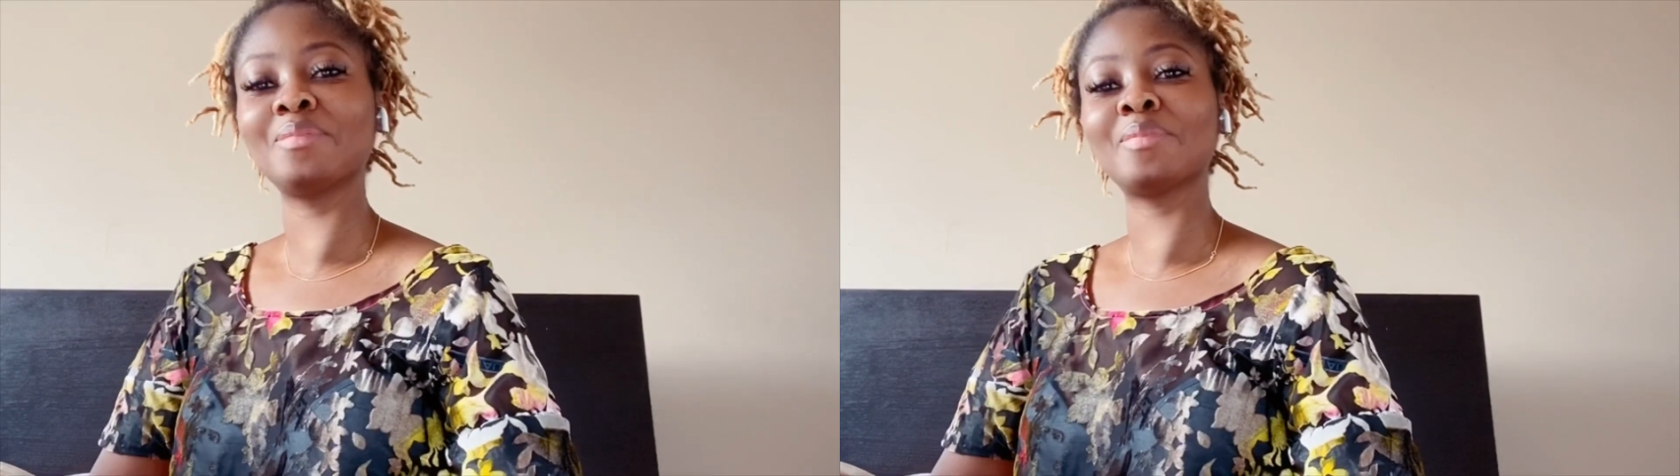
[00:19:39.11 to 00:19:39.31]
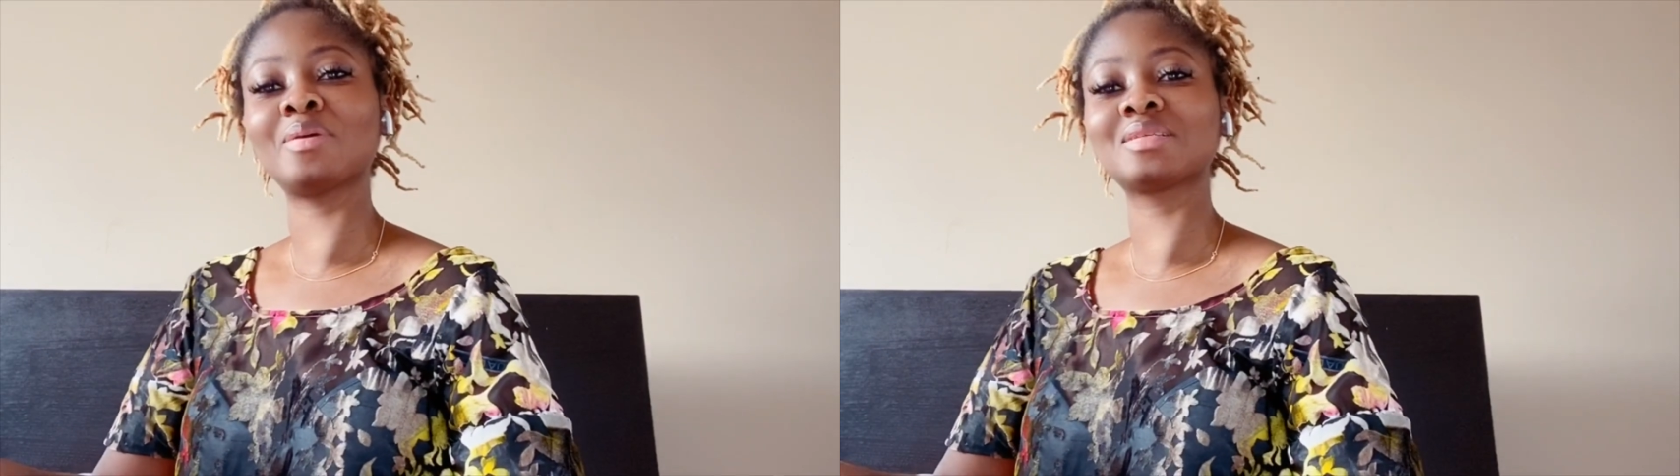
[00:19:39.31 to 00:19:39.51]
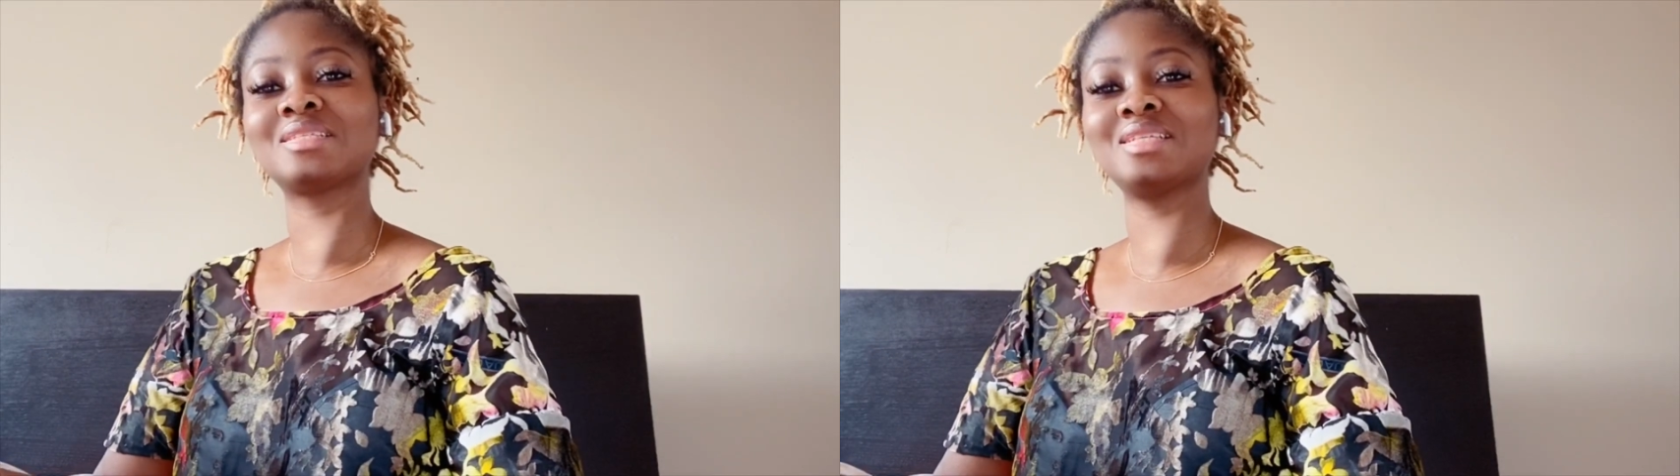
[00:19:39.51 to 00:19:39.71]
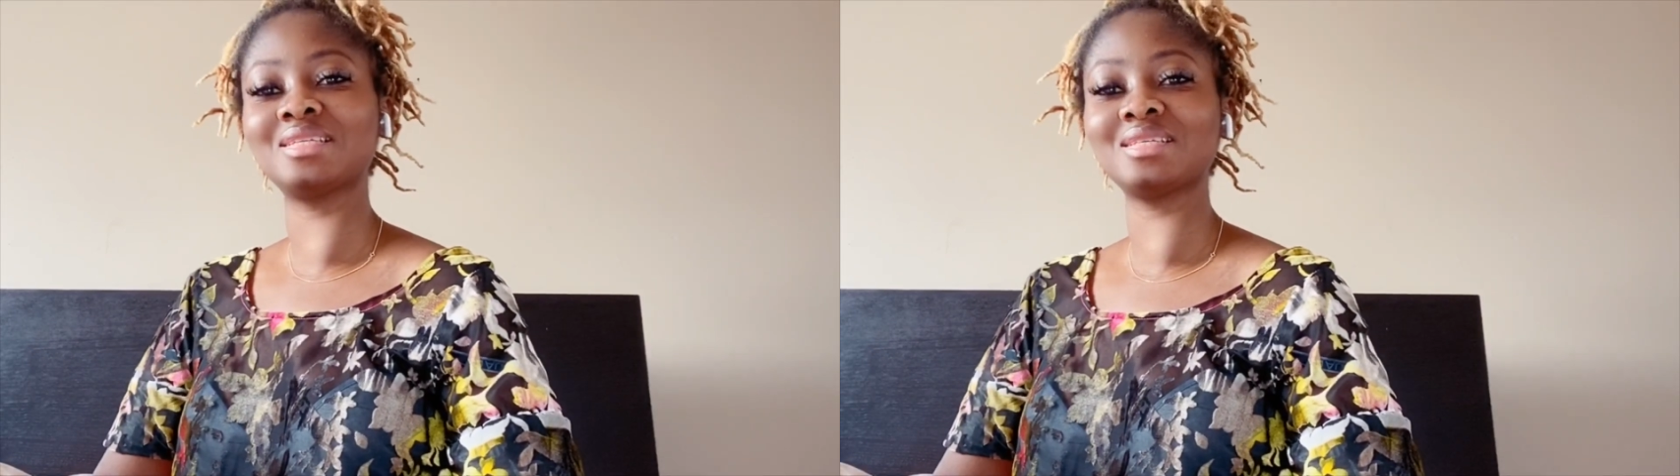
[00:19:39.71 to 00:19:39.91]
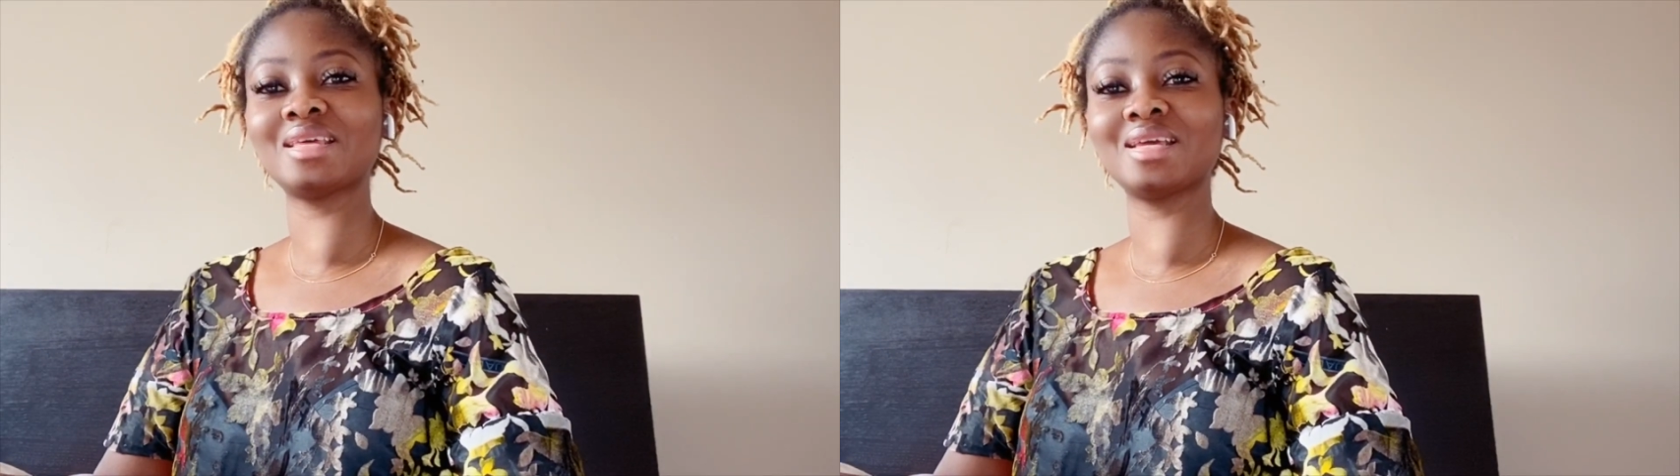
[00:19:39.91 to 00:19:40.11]
about
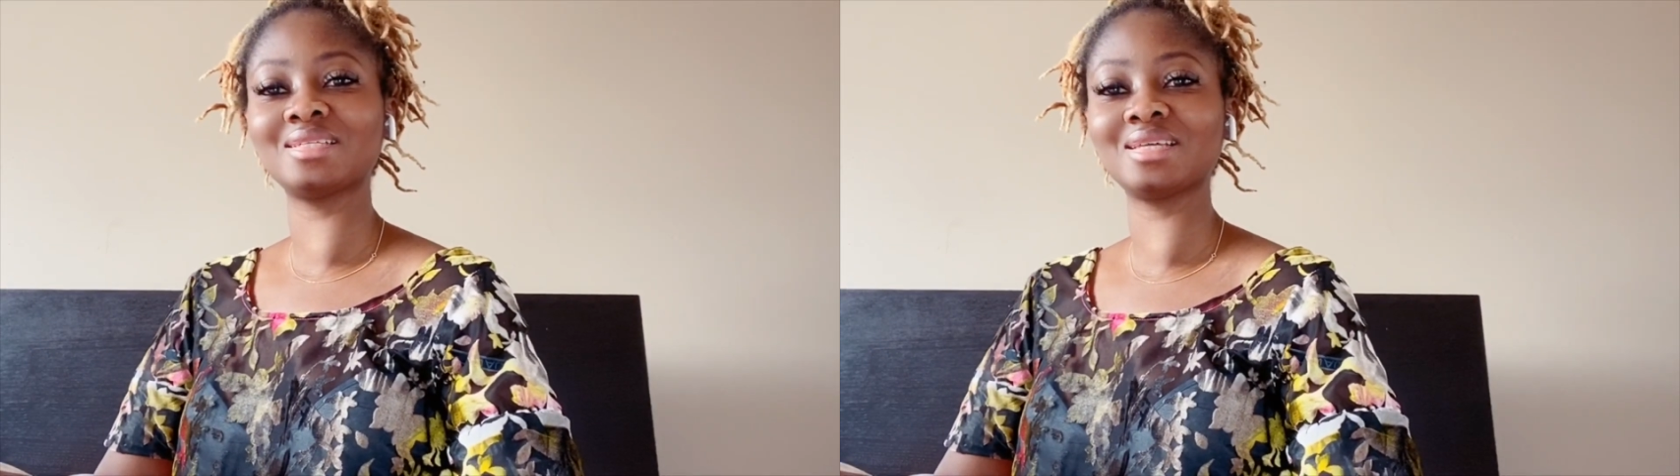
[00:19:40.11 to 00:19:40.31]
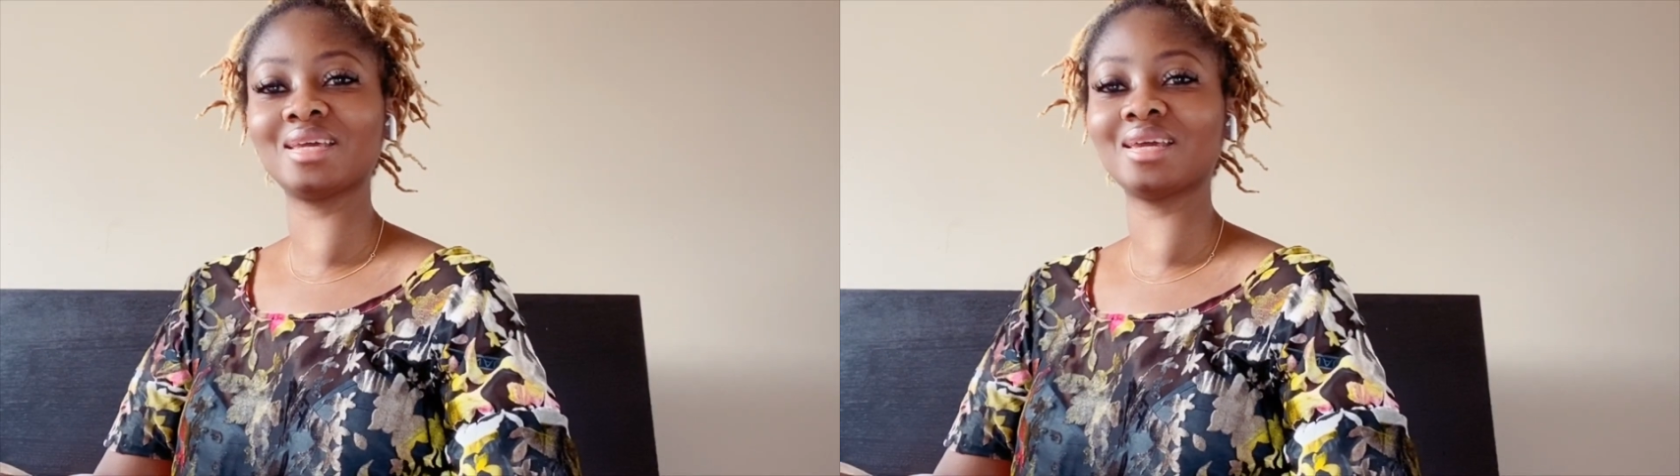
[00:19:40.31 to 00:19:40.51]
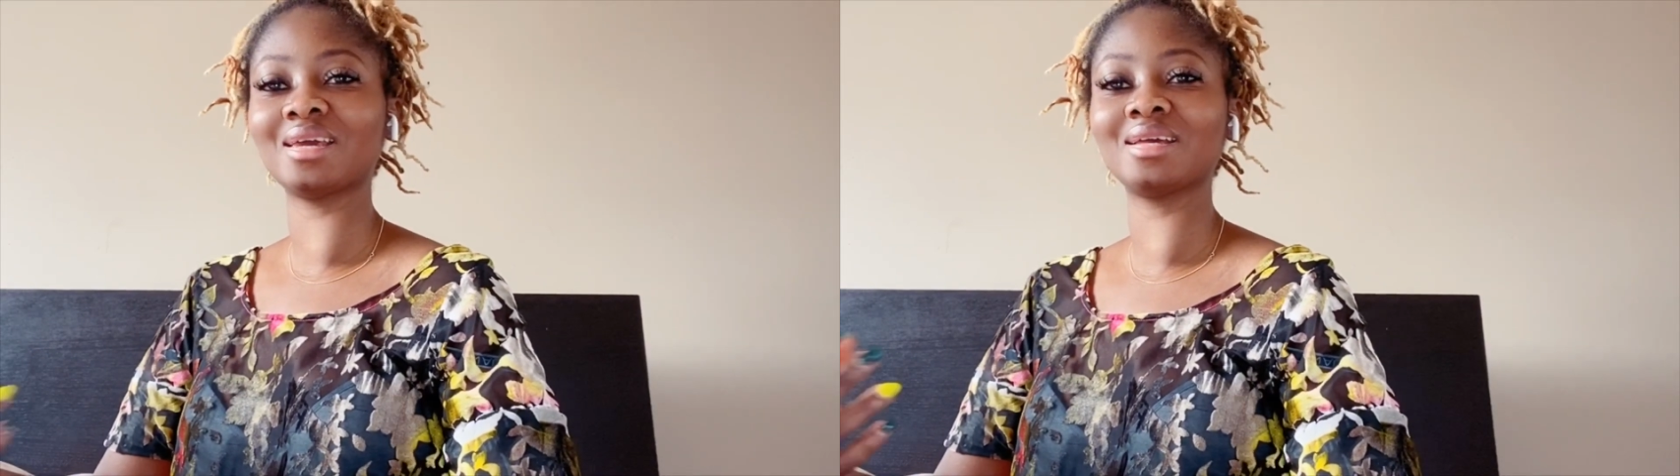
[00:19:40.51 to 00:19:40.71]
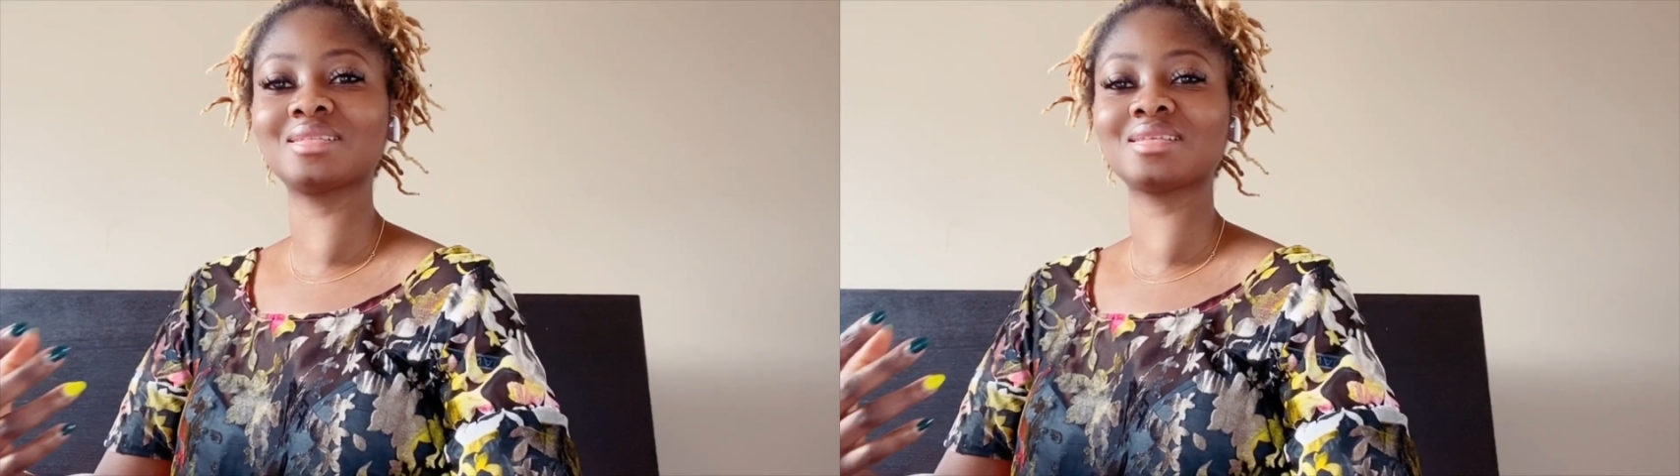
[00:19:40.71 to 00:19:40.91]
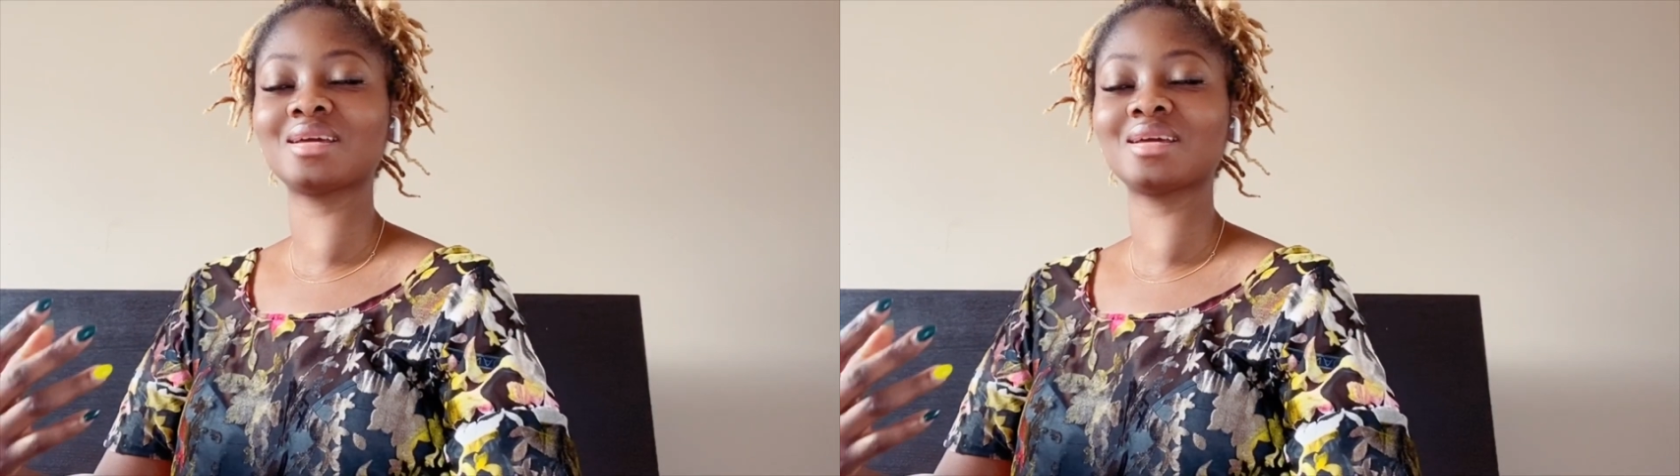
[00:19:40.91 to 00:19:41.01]
sneezing etiquette,